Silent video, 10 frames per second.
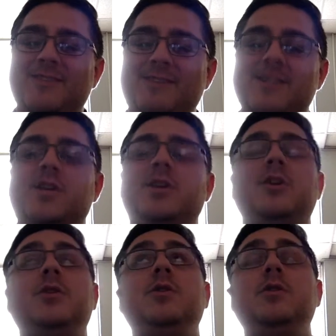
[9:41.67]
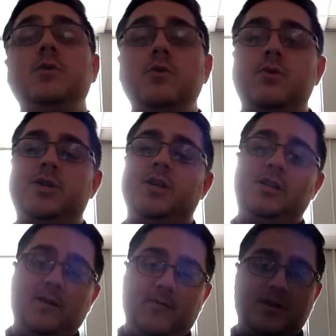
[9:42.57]
It makes a huge
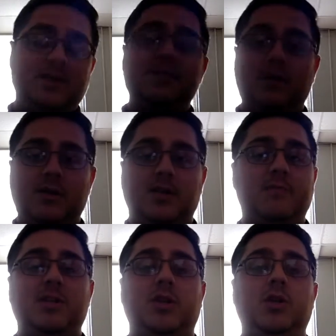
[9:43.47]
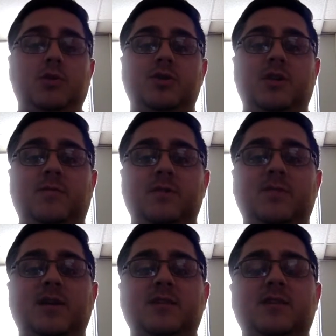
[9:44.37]
difference. Seriously, it makes a huge difference,
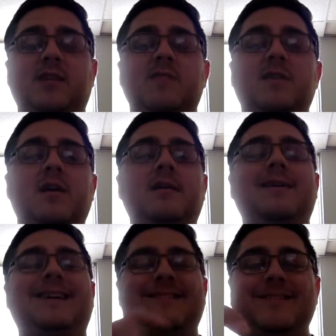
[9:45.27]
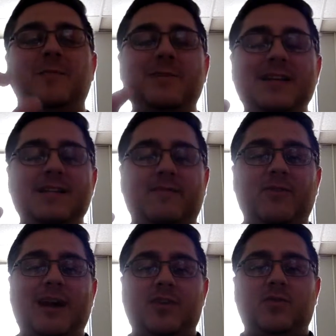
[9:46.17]
because it gives a little piece of
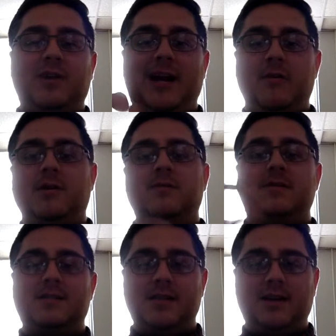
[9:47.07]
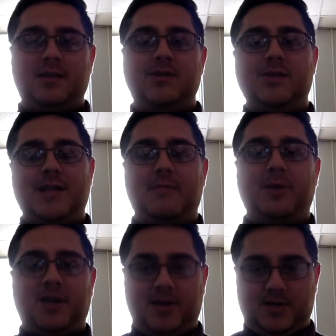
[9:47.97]
your actual character stuck to this
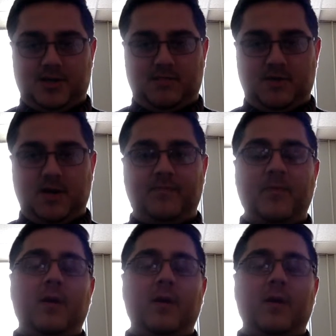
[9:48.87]
application, right?